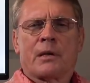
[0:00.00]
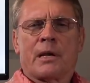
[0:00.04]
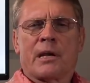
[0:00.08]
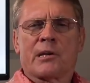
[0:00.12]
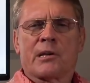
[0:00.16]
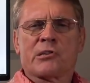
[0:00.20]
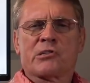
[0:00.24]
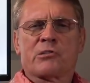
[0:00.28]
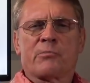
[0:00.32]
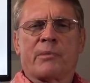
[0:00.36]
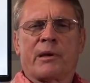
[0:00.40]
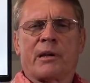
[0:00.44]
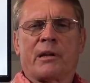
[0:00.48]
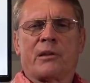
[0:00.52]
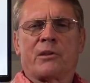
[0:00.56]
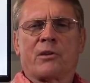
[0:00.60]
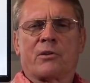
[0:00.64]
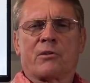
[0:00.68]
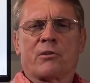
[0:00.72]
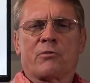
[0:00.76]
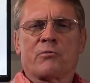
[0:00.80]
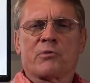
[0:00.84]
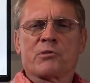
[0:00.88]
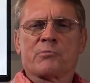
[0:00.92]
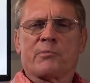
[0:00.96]
estimated the
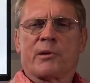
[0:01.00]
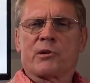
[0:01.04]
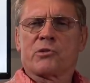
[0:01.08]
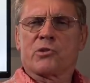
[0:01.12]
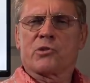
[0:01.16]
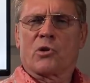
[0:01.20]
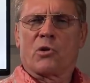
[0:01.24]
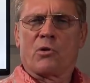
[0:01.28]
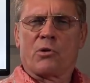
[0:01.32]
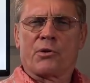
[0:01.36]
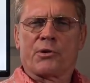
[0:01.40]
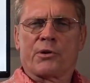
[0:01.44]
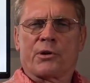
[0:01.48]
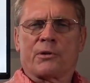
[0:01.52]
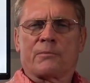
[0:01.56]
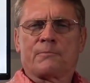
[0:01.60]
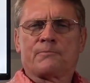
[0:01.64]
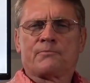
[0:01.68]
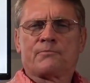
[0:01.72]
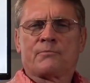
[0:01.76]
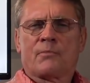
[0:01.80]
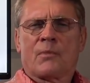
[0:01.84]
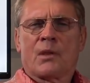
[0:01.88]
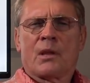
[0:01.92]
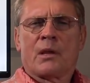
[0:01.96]
Earth was much older.
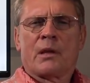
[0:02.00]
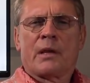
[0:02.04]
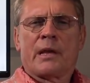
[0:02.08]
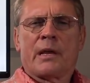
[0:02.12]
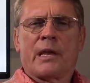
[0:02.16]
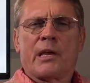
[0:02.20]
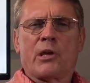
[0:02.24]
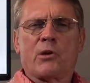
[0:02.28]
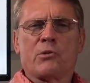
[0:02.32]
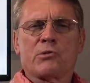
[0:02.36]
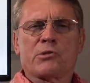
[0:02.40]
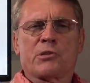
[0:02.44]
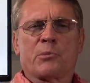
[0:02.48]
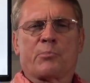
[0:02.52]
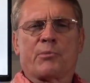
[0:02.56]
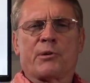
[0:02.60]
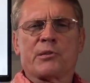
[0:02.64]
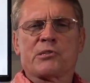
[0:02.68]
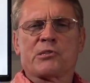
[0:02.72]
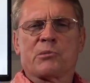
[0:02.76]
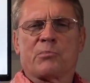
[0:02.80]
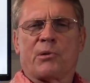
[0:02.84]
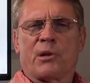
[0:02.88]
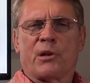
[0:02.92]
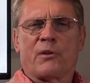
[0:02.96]
He used the
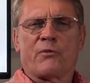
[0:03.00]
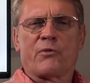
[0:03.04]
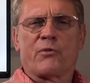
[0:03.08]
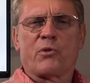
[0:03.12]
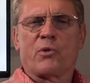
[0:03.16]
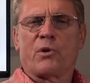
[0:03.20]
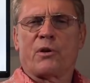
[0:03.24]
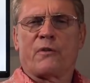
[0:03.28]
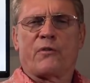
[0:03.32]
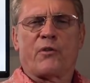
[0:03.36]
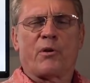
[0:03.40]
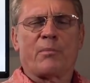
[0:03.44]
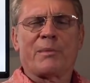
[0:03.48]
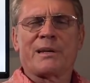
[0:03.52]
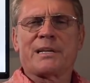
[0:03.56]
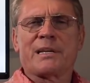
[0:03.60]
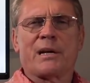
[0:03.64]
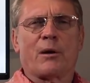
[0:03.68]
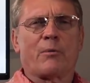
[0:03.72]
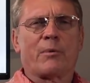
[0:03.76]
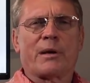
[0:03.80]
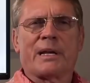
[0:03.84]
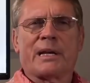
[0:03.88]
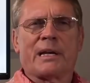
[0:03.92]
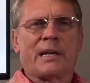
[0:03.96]
principle of
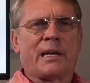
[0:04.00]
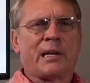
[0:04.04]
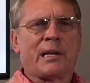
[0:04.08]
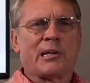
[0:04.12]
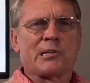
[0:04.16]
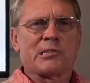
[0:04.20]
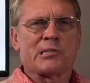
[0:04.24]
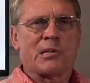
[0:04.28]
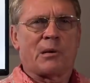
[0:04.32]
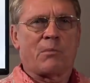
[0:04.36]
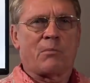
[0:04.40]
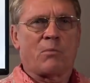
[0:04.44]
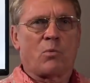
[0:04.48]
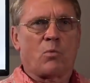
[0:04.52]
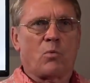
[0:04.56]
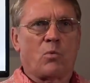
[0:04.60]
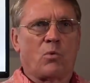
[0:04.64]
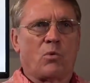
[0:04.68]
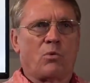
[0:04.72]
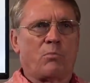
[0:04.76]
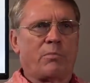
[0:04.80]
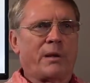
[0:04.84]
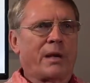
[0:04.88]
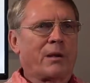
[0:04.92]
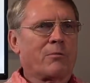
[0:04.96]
uniformitarianism.
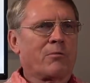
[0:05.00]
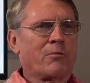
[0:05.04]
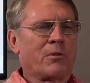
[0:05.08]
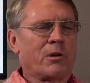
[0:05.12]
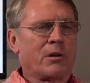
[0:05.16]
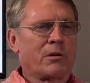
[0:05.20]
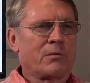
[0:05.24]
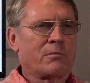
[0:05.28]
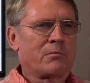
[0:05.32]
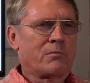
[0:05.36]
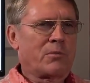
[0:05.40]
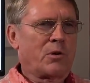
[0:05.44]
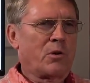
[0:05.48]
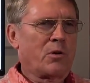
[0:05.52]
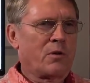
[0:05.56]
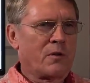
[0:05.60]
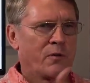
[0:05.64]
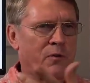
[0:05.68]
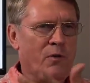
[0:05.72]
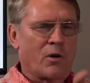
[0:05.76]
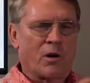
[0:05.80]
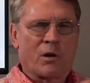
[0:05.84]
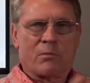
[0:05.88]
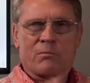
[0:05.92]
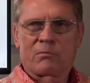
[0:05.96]
Ooh, big word.
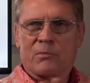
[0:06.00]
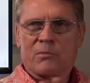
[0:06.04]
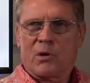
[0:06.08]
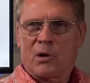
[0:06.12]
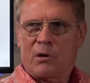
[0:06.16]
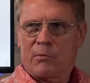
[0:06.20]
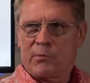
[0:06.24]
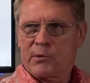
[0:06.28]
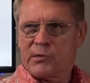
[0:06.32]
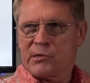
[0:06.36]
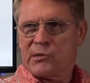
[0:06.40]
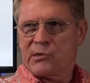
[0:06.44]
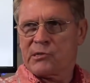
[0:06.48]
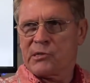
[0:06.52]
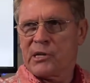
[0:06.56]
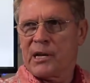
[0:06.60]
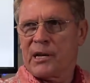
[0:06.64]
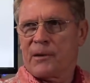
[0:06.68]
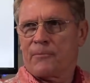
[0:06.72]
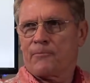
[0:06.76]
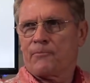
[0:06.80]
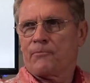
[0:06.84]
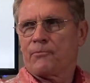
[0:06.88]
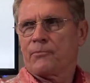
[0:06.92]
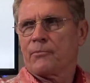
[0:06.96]
Uniform, always the
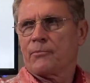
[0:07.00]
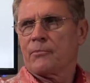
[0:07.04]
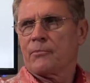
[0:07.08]
same.